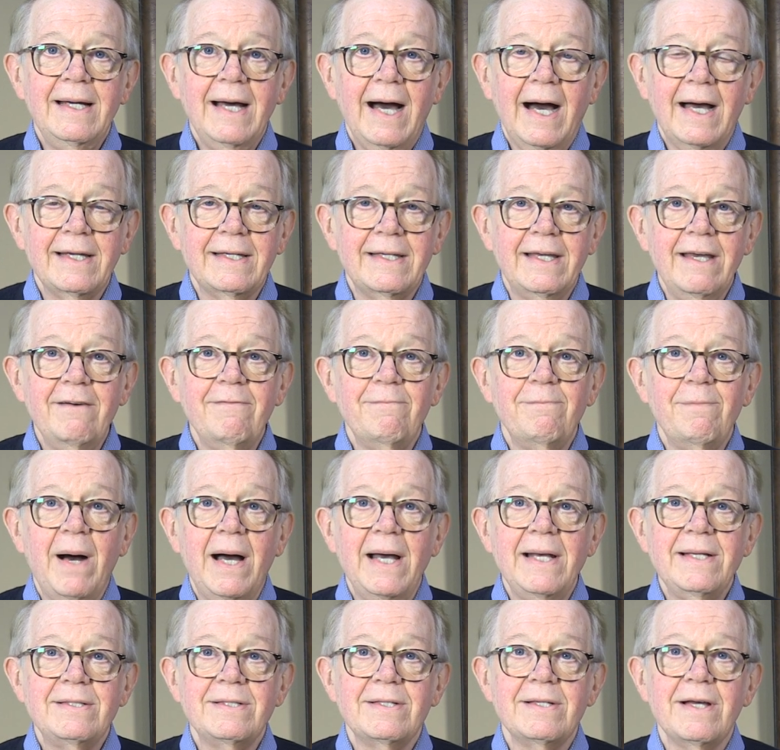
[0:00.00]
I give
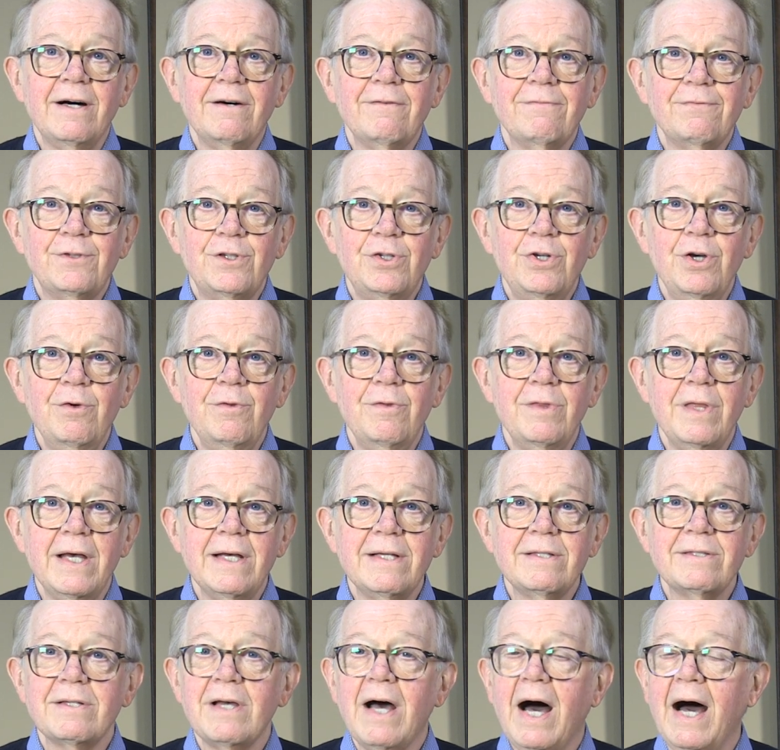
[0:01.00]
myself to this.